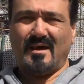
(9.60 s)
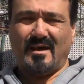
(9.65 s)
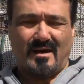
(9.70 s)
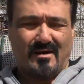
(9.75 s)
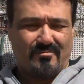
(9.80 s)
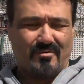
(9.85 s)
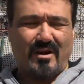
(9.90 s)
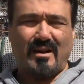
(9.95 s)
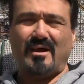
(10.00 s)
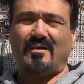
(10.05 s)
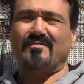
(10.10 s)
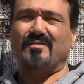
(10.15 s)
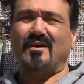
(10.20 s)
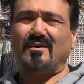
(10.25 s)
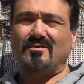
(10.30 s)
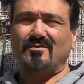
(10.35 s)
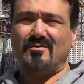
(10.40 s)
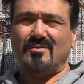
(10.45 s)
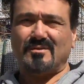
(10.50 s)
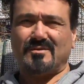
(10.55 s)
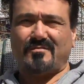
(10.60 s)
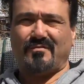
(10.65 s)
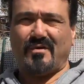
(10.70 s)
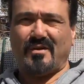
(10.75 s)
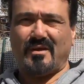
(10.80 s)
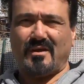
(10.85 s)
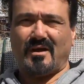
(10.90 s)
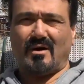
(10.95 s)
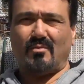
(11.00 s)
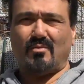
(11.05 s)
Right after I do this
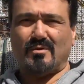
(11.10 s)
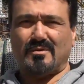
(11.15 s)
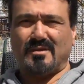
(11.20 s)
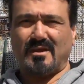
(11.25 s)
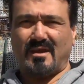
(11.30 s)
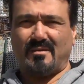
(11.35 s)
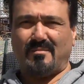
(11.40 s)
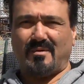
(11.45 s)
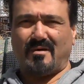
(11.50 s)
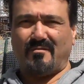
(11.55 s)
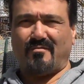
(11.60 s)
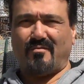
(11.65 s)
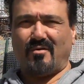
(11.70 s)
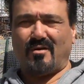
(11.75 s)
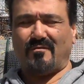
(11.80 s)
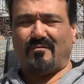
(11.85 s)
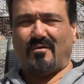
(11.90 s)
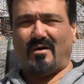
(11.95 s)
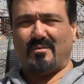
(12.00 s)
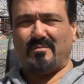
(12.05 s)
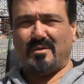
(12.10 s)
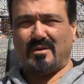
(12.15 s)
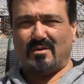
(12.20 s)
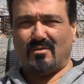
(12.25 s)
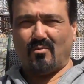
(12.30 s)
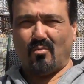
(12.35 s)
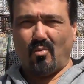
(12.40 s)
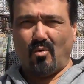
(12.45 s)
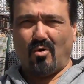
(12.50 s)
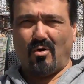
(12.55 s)
video, I will take my
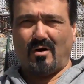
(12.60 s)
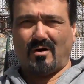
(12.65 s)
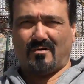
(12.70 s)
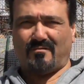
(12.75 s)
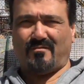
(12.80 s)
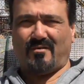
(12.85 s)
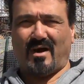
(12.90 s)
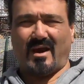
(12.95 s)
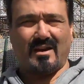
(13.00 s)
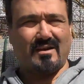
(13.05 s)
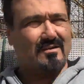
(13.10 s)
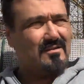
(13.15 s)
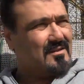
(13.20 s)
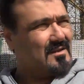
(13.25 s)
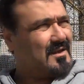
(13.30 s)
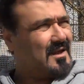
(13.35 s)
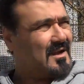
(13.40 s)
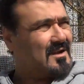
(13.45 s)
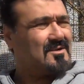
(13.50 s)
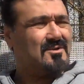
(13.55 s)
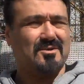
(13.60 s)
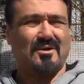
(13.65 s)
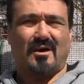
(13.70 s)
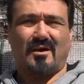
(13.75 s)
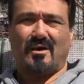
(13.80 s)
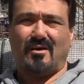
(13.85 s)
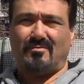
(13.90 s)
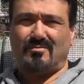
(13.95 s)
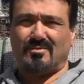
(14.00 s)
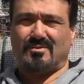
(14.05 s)
45-minute walk. Finally, I can
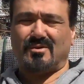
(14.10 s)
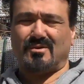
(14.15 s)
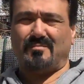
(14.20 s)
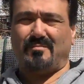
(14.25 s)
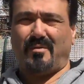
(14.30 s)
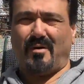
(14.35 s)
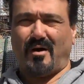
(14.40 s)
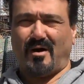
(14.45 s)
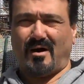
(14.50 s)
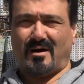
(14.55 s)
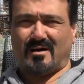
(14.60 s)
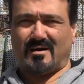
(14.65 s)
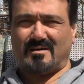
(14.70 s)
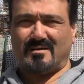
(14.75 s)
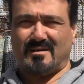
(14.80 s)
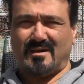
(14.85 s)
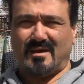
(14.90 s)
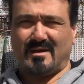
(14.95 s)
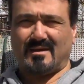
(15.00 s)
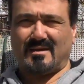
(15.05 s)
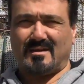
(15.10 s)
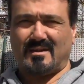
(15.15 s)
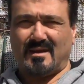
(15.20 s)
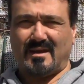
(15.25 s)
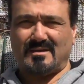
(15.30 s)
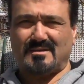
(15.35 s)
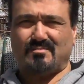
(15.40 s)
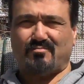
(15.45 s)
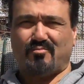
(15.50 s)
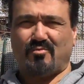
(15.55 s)
start going to the park and taking a
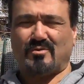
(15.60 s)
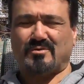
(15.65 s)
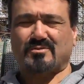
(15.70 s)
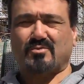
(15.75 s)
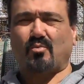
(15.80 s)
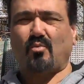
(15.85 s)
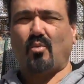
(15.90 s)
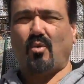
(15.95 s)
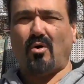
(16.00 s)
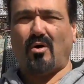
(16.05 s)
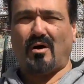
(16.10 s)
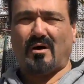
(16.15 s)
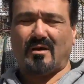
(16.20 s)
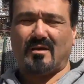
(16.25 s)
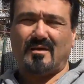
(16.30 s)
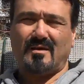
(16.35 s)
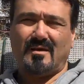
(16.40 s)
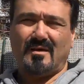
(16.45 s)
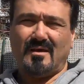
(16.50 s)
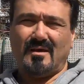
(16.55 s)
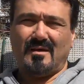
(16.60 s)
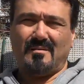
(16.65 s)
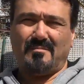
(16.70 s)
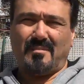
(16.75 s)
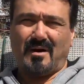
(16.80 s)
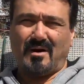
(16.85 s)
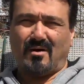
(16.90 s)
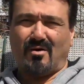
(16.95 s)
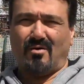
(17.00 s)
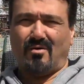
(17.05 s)
nice brisk walk.
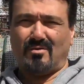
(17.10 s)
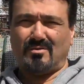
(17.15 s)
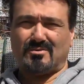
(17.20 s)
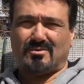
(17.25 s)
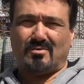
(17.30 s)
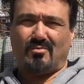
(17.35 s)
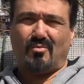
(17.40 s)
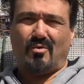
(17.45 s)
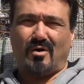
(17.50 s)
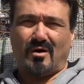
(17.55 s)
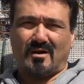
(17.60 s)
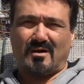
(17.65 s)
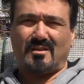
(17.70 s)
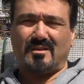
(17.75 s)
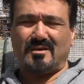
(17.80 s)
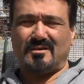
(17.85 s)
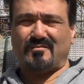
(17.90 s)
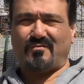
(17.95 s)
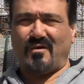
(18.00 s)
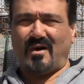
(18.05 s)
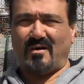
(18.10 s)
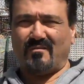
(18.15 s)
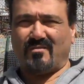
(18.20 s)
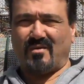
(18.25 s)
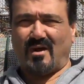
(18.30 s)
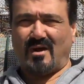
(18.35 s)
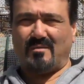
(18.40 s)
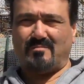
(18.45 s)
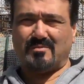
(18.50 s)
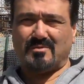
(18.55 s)
My goal is to walk at least 5
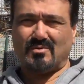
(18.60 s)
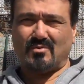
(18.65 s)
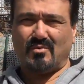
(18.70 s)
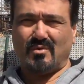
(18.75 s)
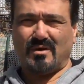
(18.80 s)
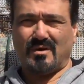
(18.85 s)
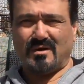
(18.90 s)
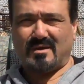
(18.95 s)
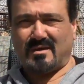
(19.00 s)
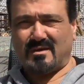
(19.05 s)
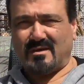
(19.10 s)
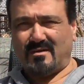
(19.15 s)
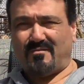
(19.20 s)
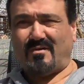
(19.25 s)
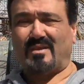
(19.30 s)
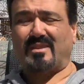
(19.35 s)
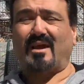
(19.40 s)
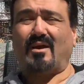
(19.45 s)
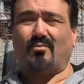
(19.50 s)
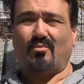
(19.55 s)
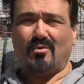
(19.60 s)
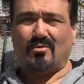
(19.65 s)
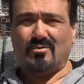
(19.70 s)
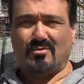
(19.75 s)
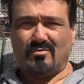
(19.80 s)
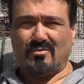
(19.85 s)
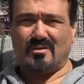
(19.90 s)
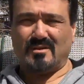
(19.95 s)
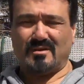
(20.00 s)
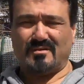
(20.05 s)
times a week. In fact, I will
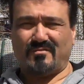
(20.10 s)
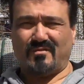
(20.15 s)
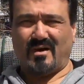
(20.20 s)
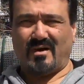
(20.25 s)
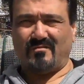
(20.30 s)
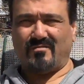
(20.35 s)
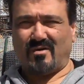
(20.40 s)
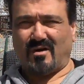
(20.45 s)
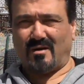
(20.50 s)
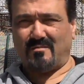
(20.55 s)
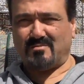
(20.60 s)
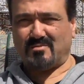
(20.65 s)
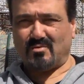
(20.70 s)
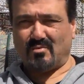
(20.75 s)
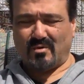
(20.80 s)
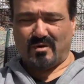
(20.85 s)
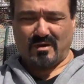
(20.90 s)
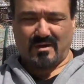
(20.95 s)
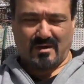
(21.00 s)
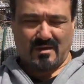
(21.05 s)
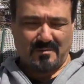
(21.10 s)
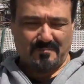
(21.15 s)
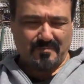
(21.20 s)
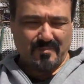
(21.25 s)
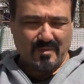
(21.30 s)
do at least 5 times a week.